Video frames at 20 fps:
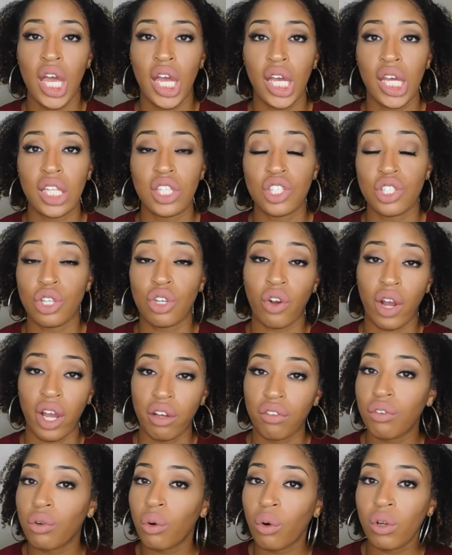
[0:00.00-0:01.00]
It's great
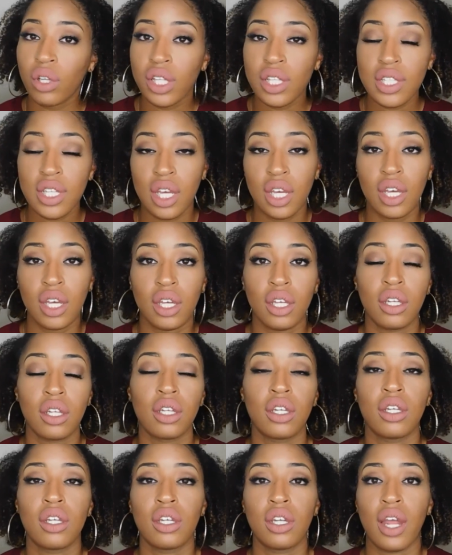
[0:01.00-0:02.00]
for oily
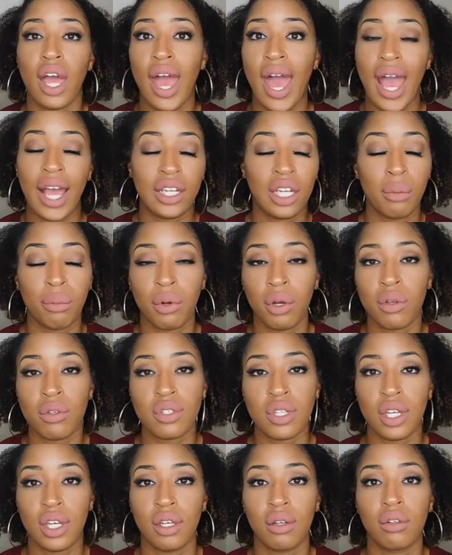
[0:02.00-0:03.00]
skin, acne prone
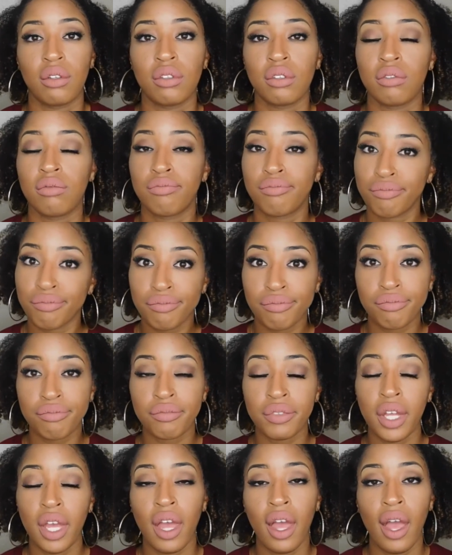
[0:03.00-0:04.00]
skin,
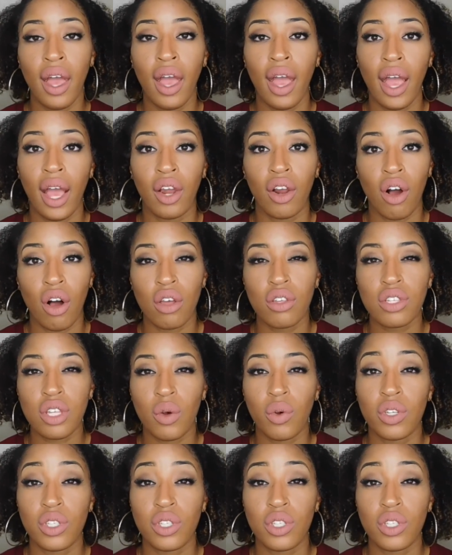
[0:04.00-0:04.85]
and also